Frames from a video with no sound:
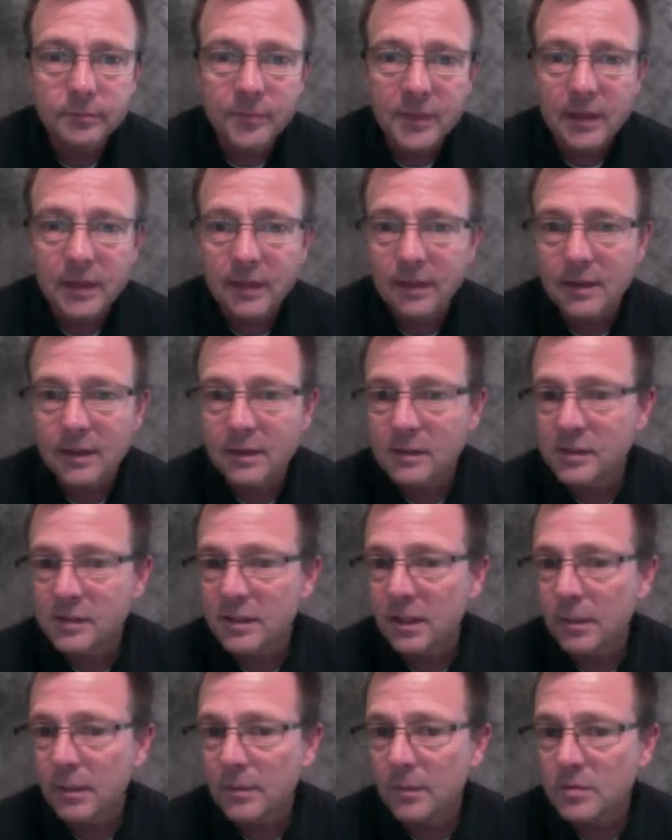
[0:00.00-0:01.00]
And you can see
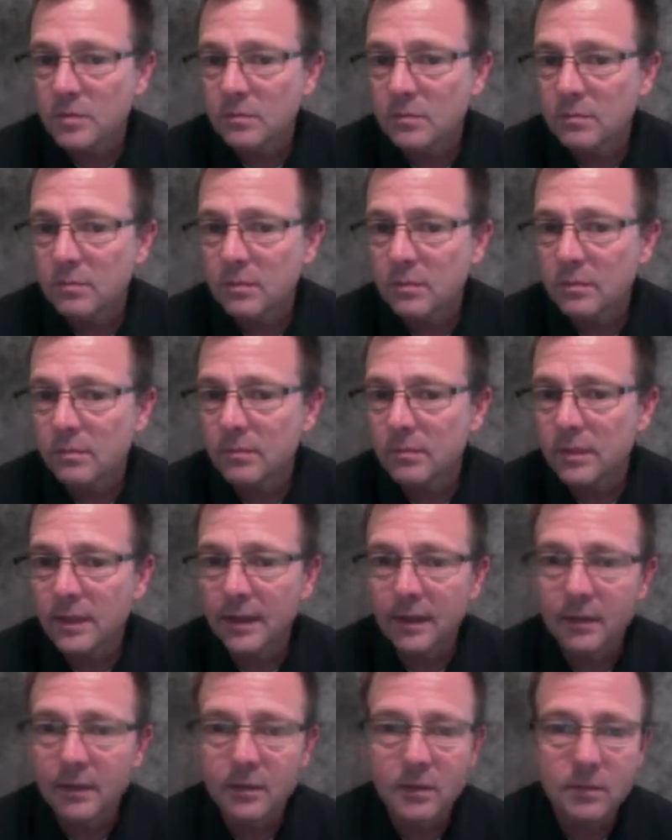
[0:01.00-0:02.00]
how much
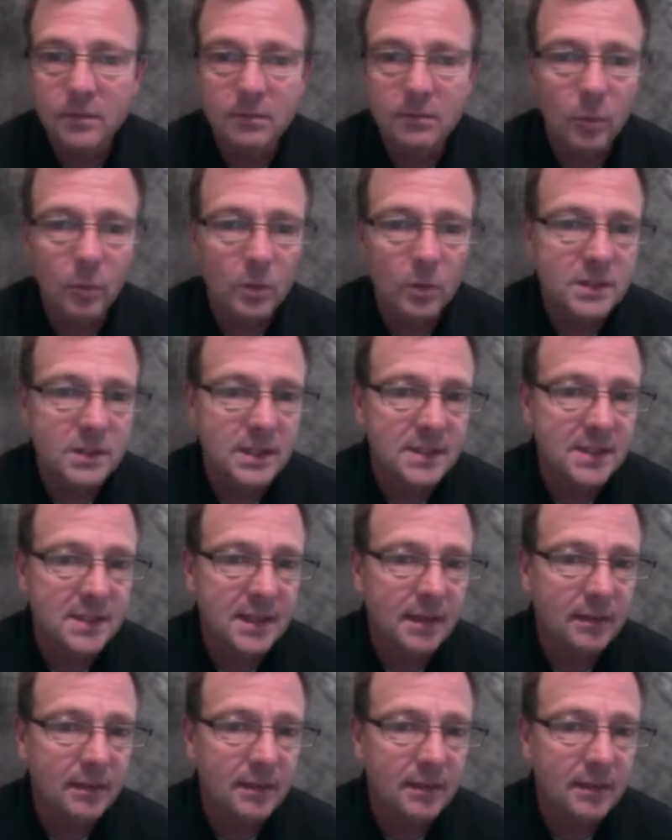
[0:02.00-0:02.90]
kind of more detail it